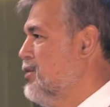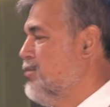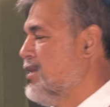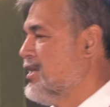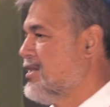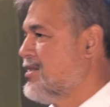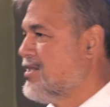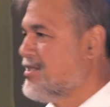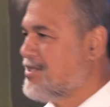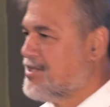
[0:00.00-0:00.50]

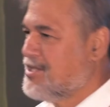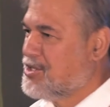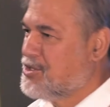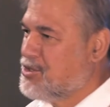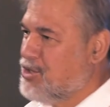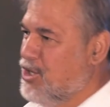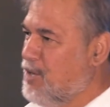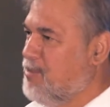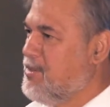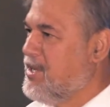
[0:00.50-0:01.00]
But just the
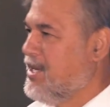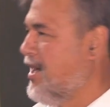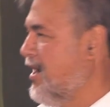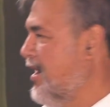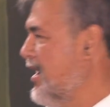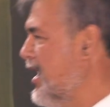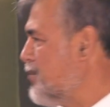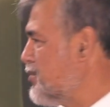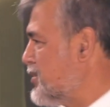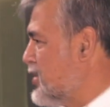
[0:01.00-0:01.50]
sermon, I
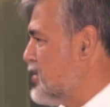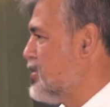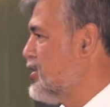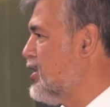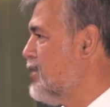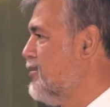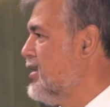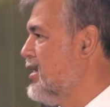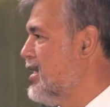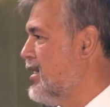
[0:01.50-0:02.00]
lapped the
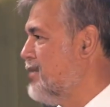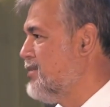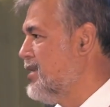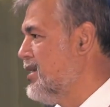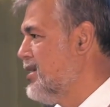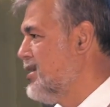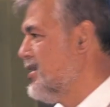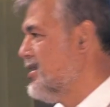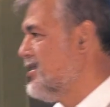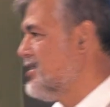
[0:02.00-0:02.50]
sermon up,
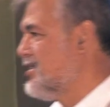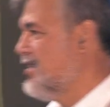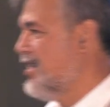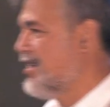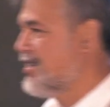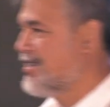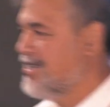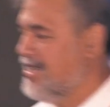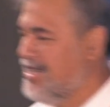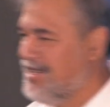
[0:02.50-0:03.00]
and it just
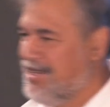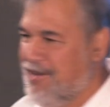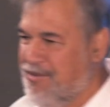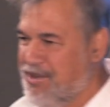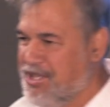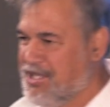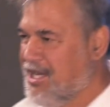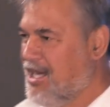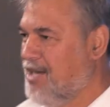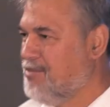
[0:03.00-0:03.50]
like,
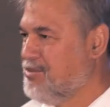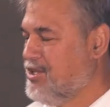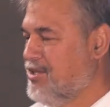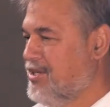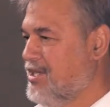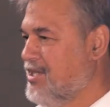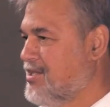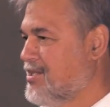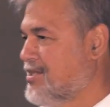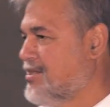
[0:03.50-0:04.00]
every time
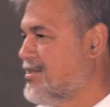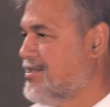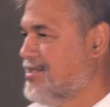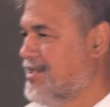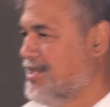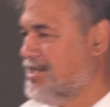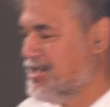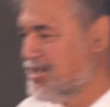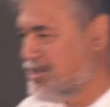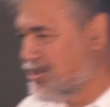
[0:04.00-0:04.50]
Yuri
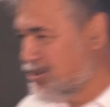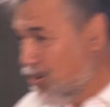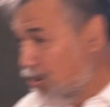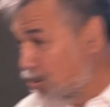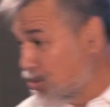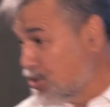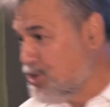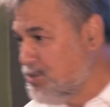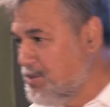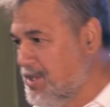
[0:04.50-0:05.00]
just
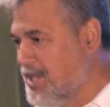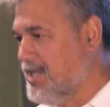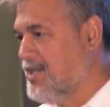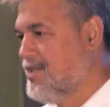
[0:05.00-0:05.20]
talked to me,